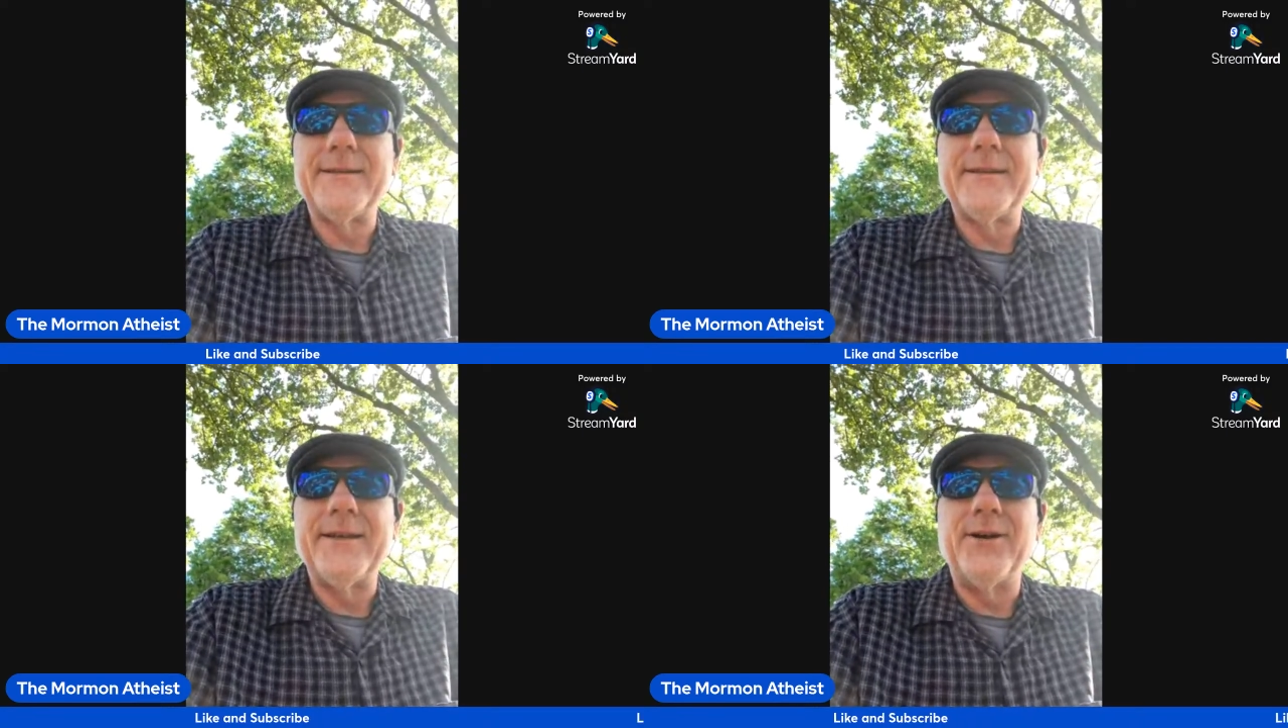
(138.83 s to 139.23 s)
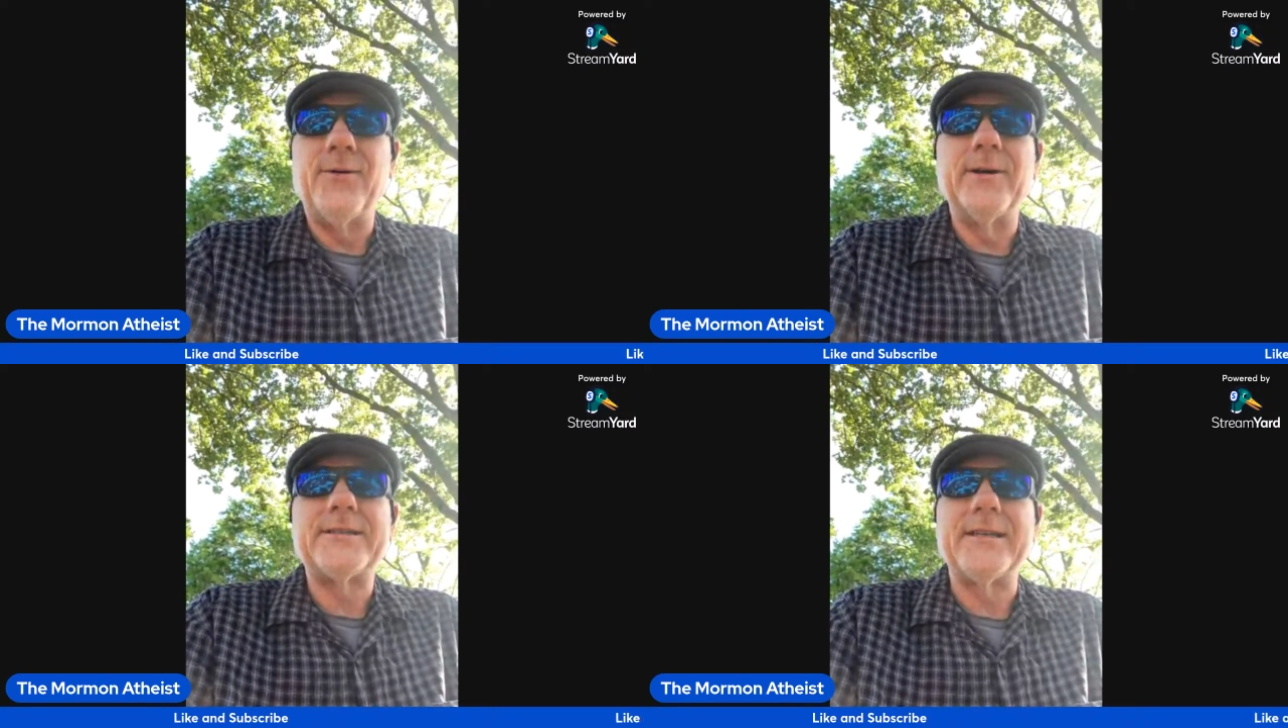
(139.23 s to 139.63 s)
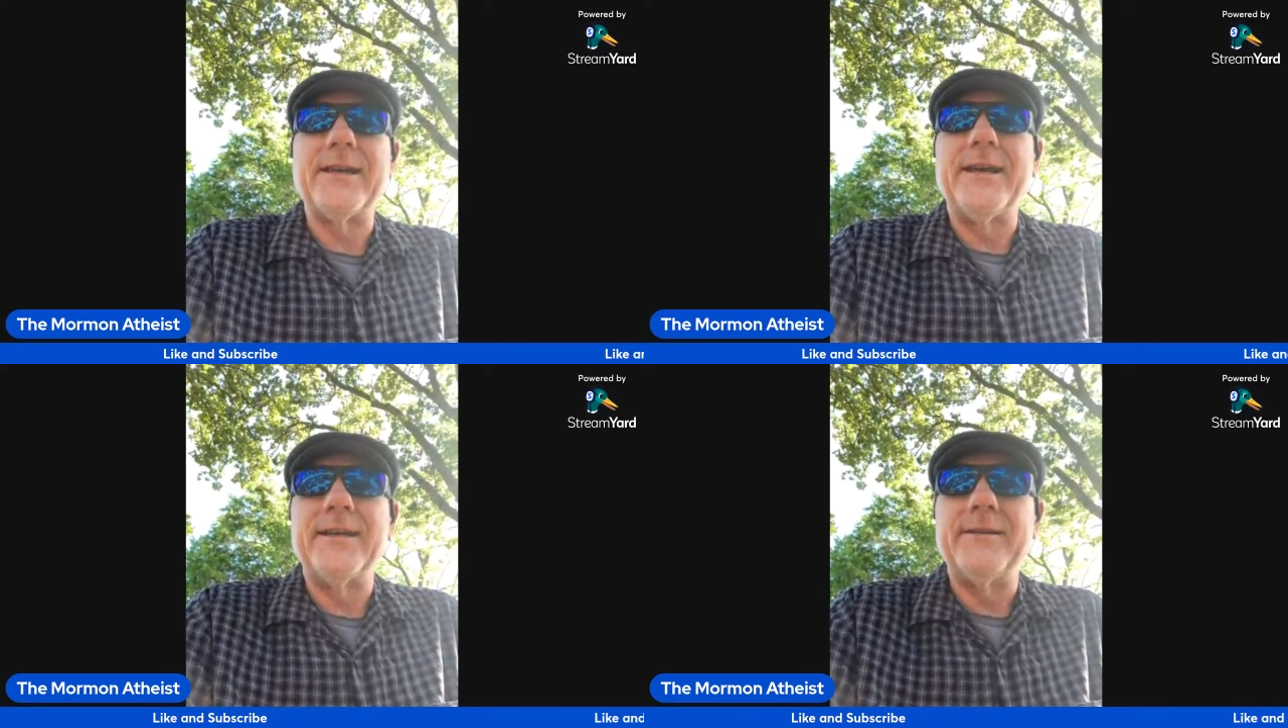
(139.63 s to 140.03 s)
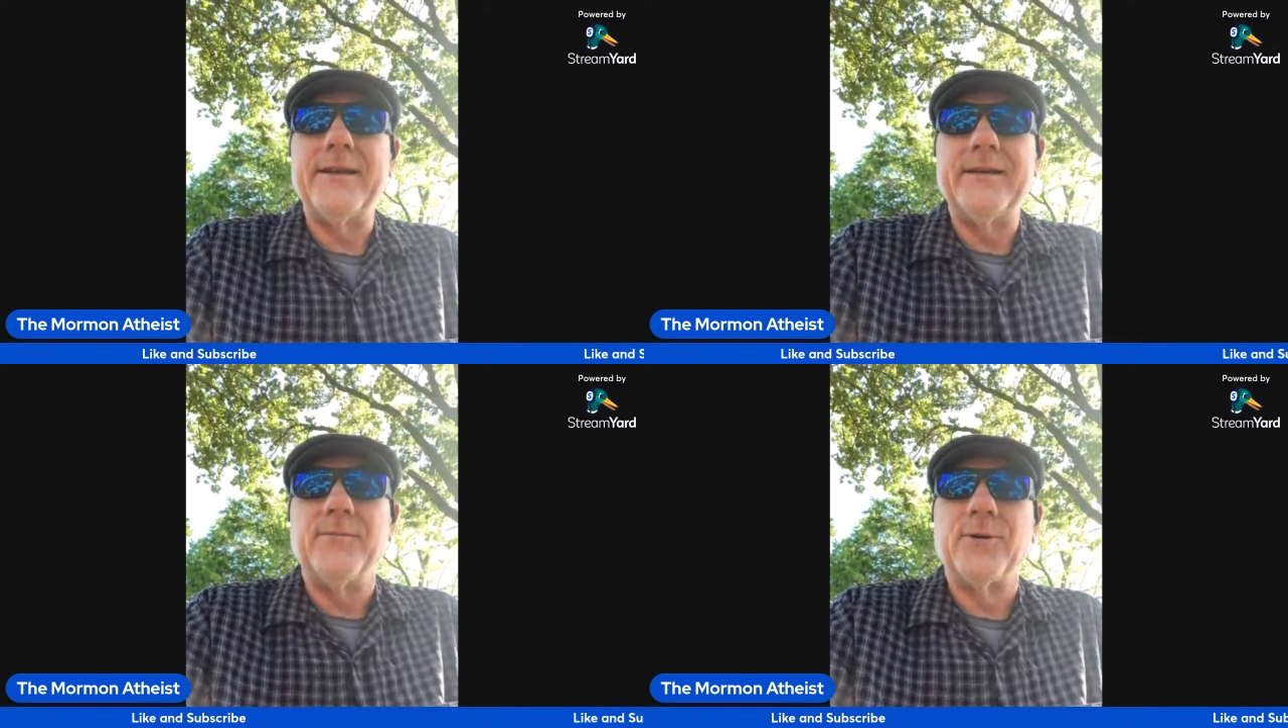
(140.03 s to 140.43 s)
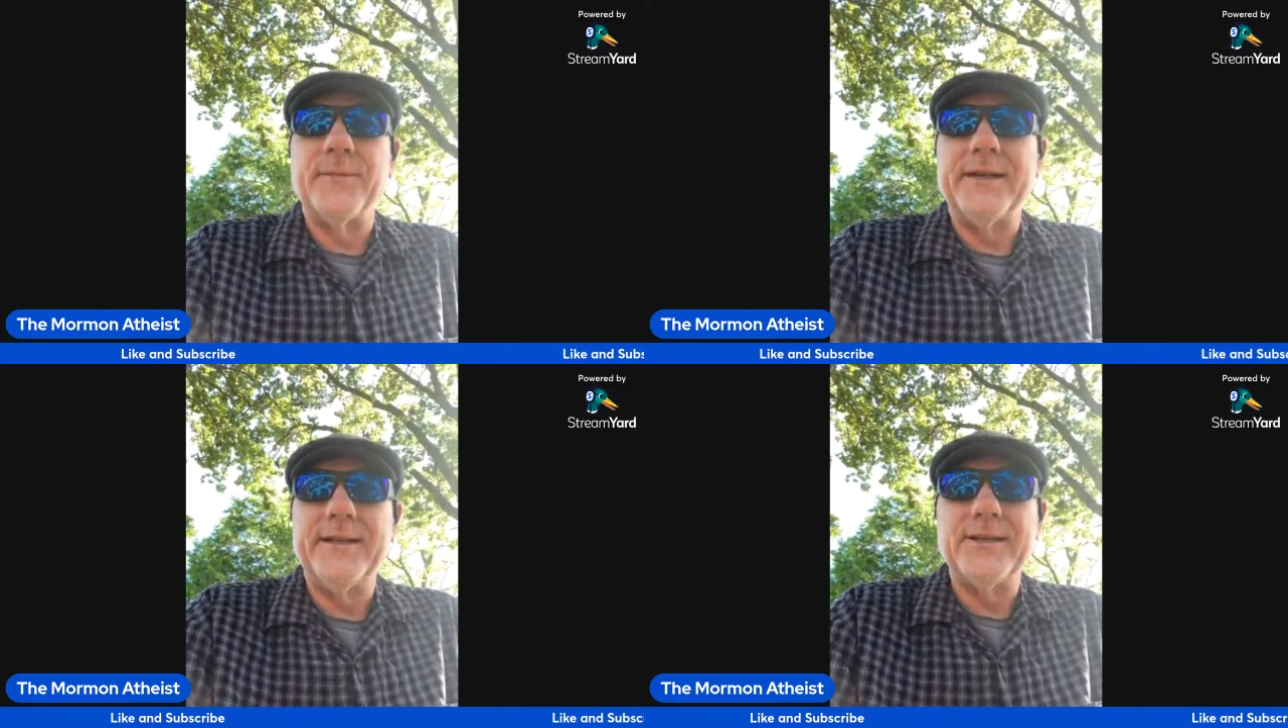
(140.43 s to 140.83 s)
once again, in
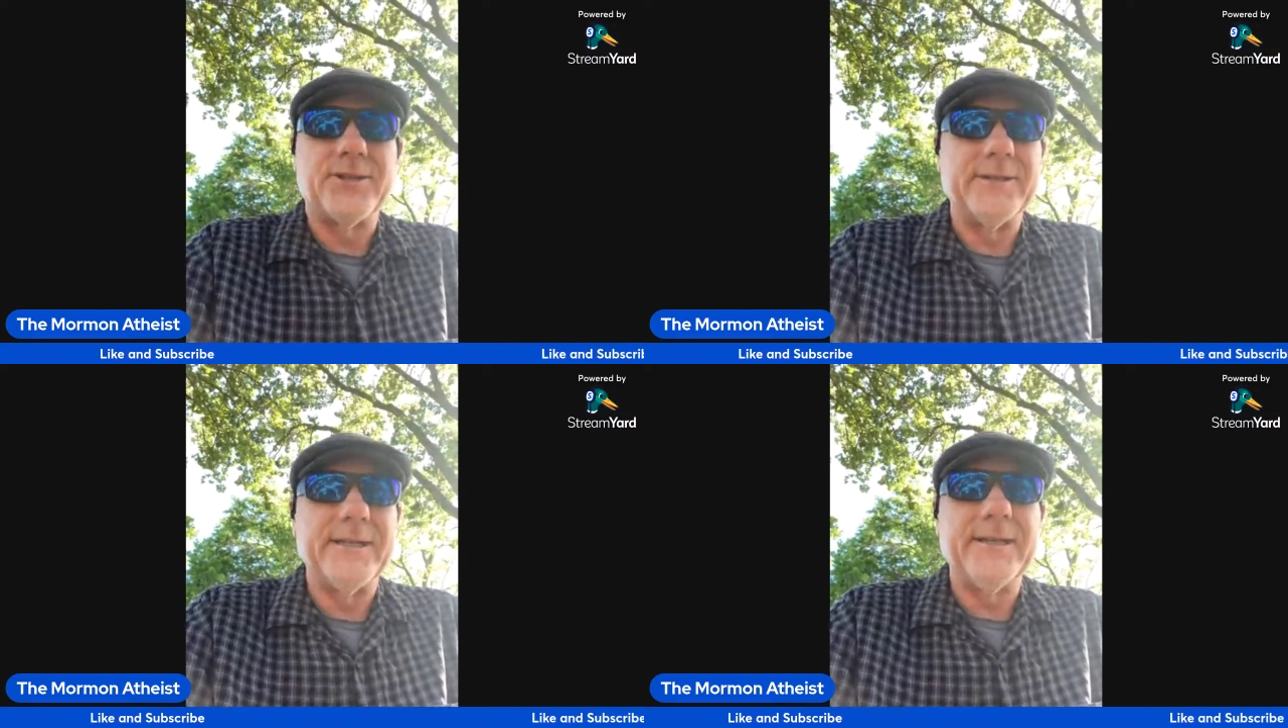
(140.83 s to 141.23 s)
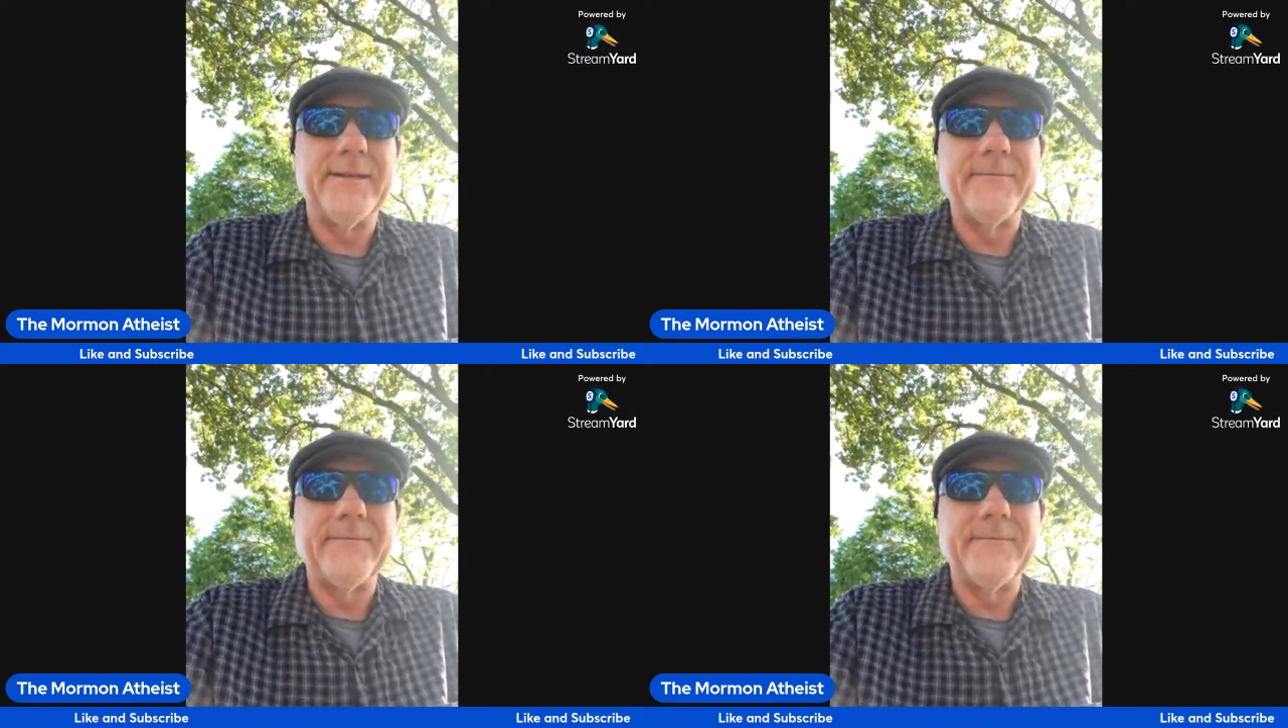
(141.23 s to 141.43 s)
Mormon history,